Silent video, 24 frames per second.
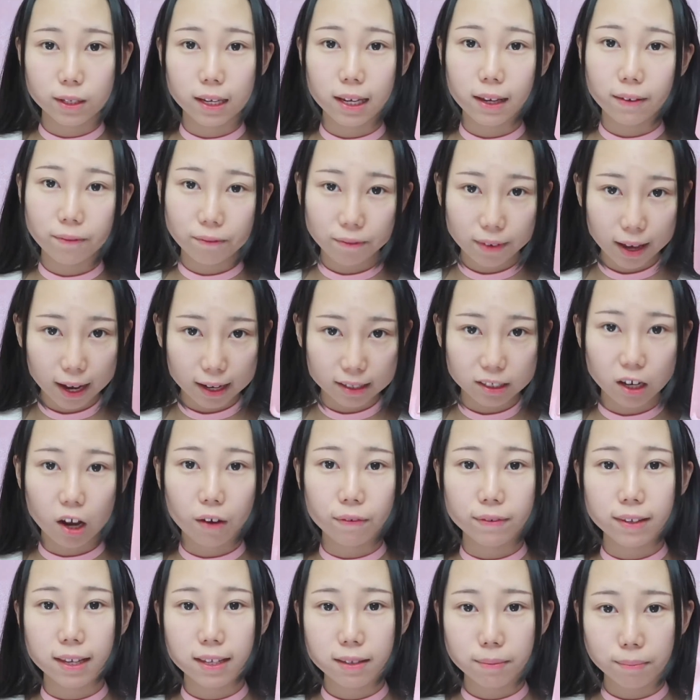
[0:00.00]
The effect
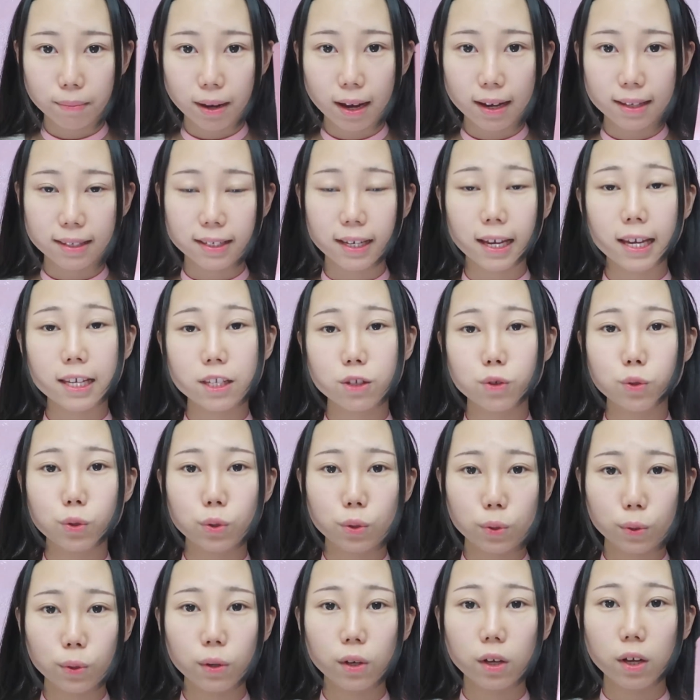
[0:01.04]
of this mask is
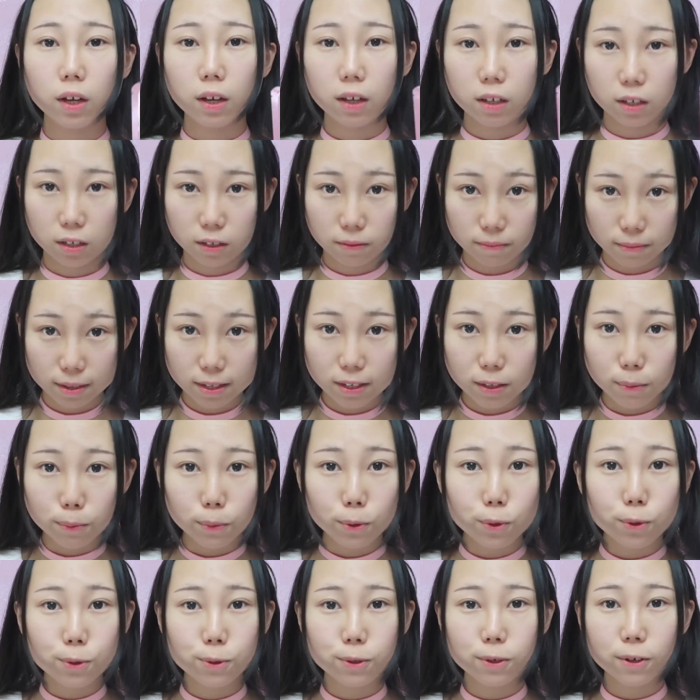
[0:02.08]
to
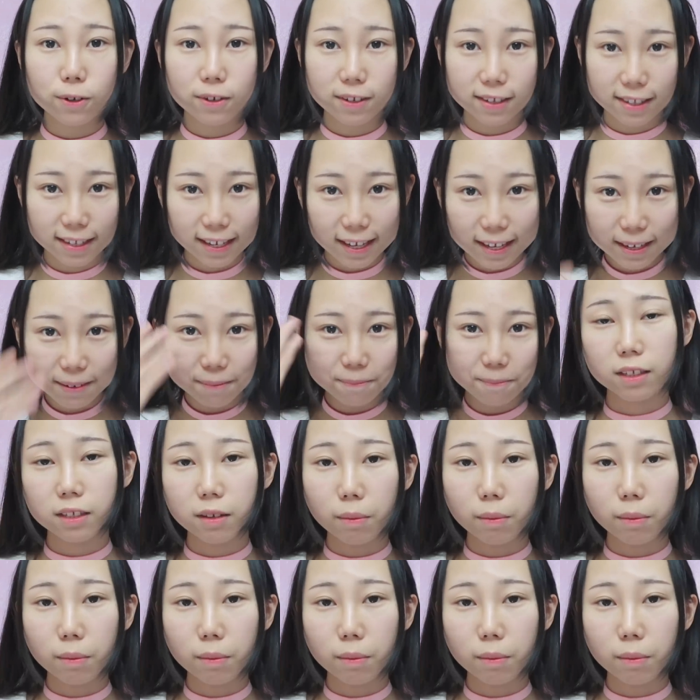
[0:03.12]
smooth your skin.